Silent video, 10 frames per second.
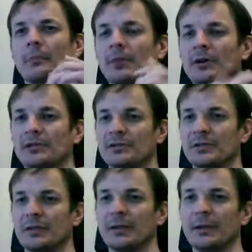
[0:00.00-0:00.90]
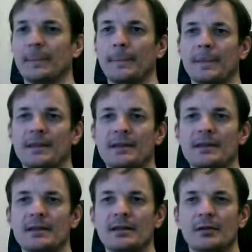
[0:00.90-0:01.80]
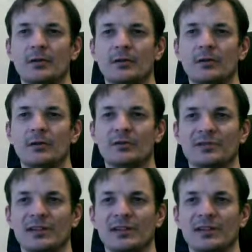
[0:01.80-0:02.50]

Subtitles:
but he noticed